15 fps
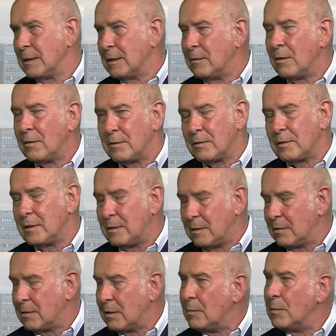not the city
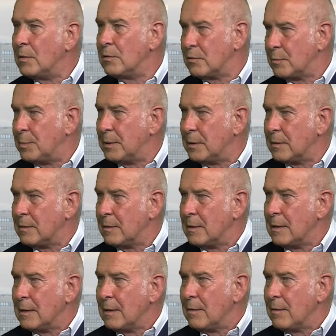so much, but
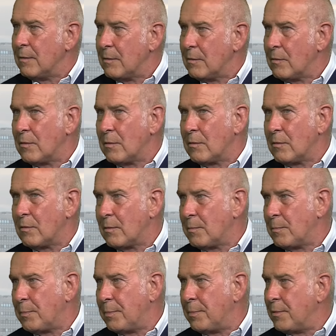
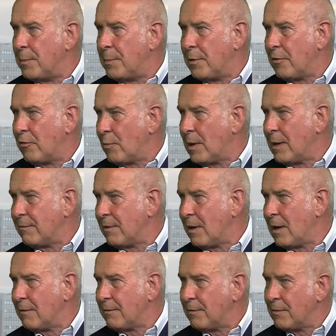the British way of
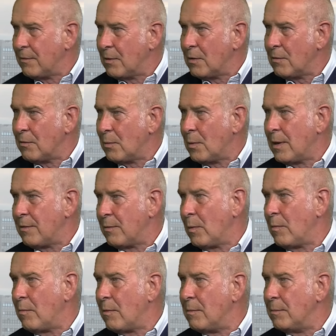life and the way that we
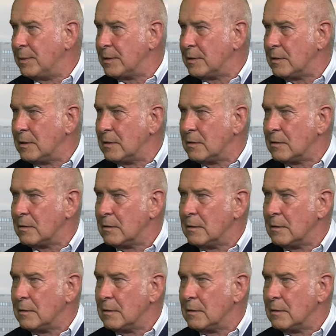run business,